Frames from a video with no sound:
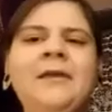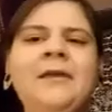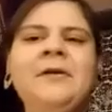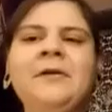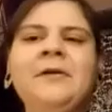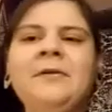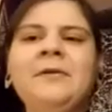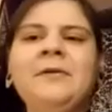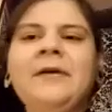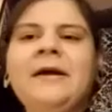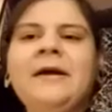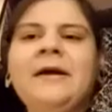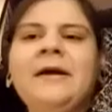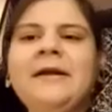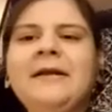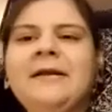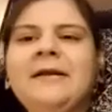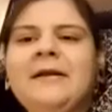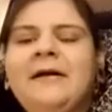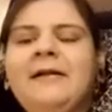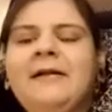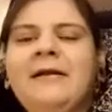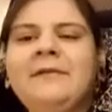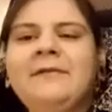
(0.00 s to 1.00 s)
you're right.
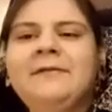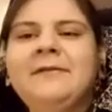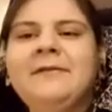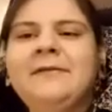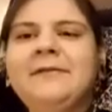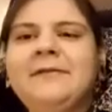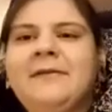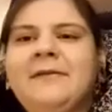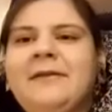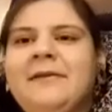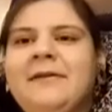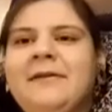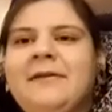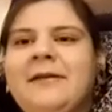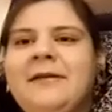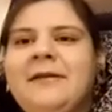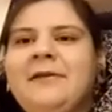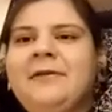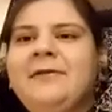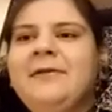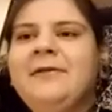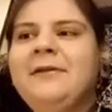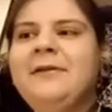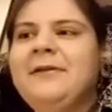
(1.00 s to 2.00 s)
I'll have to like
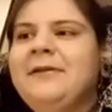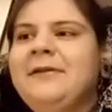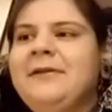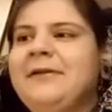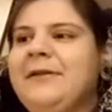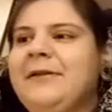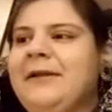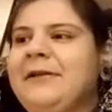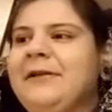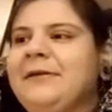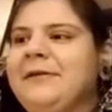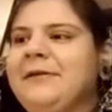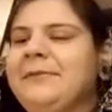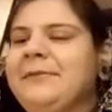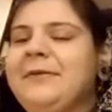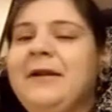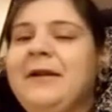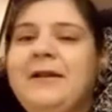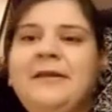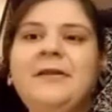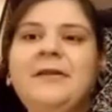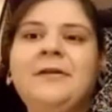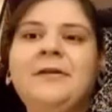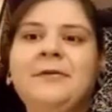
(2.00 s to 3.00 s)
Google it later, but I
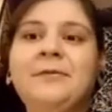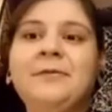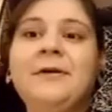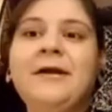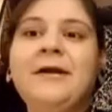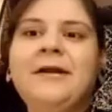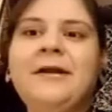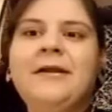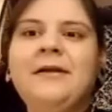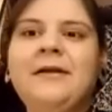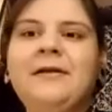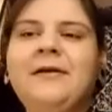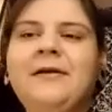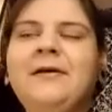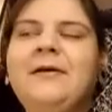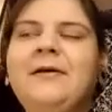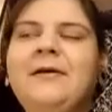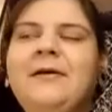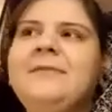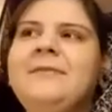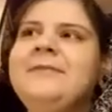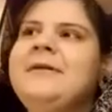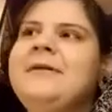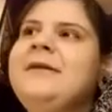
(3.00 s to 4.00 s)
think you're right.
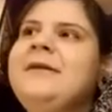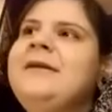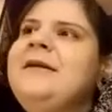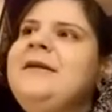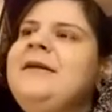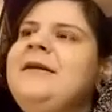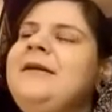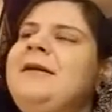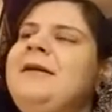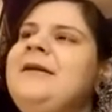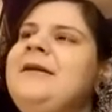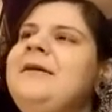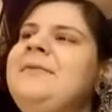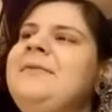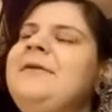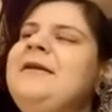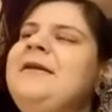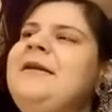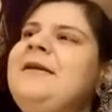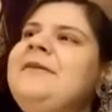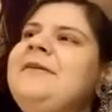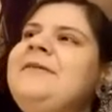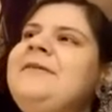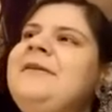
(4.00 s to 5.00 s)
But
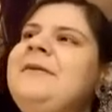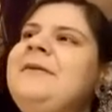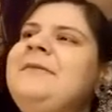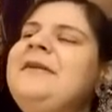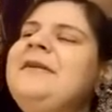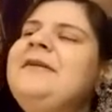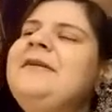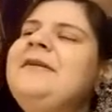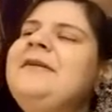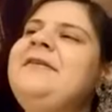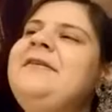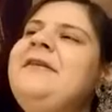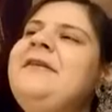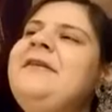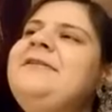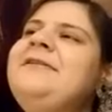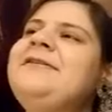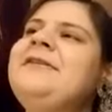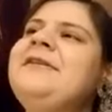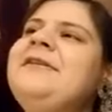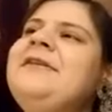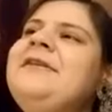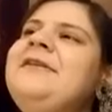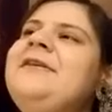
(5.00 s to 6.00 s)
yes, I mean,
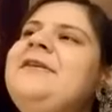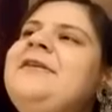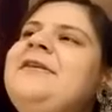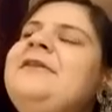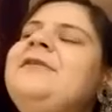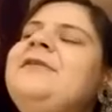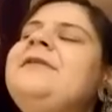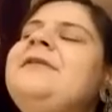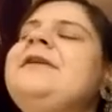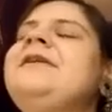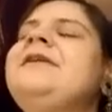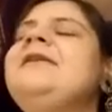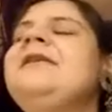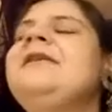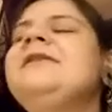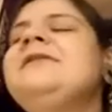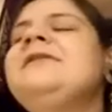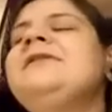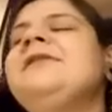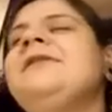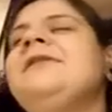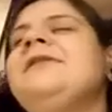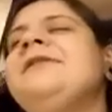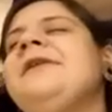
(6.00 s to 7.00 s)
essentially, it does
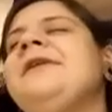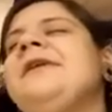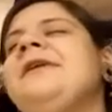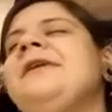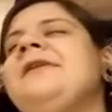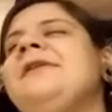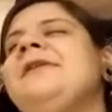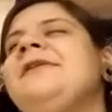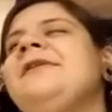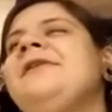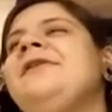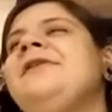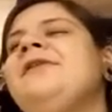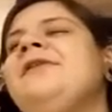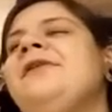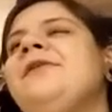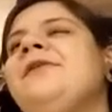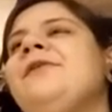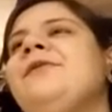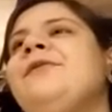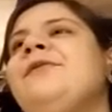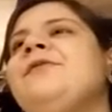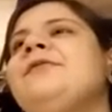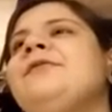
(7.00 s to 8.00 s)
show that,
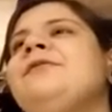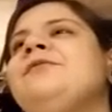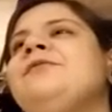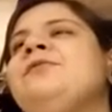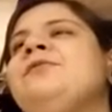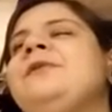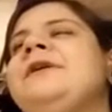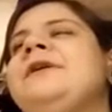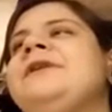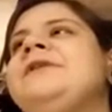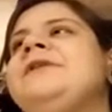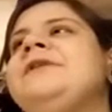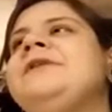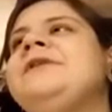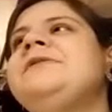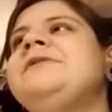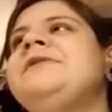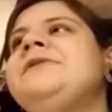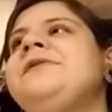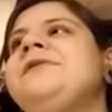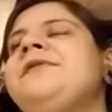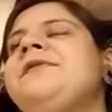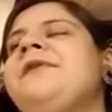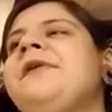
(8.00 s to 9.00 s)
when you
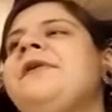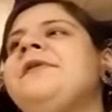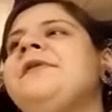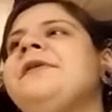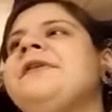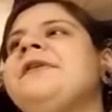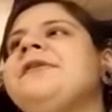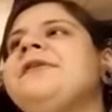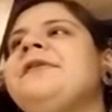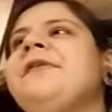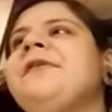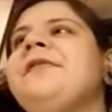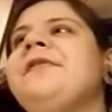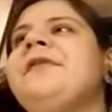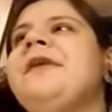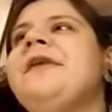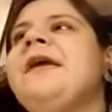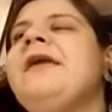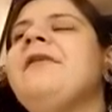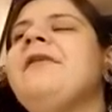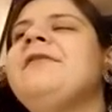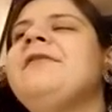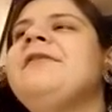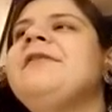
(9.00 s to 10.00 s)
do focus on the
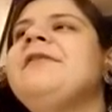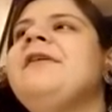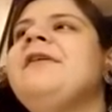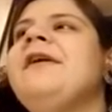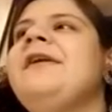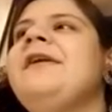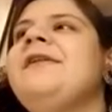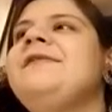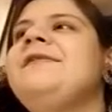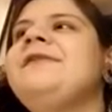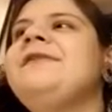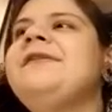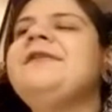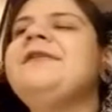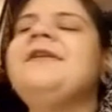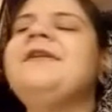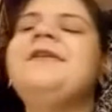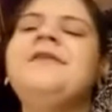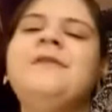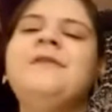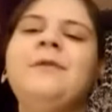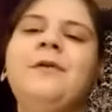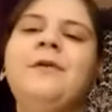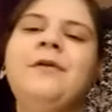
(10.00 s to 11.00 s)
outside of just
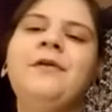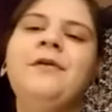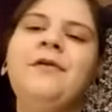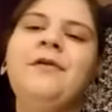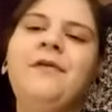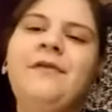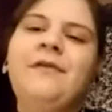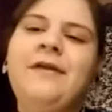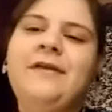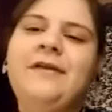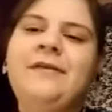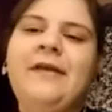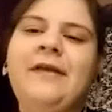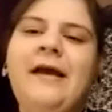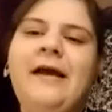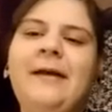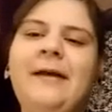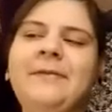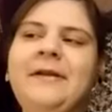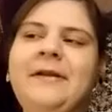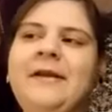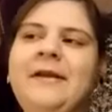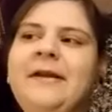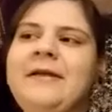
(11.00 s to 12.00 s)
historical events
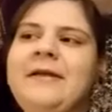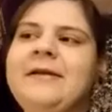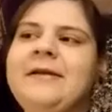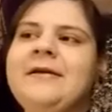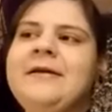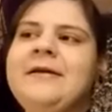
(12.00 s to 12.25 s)
happening,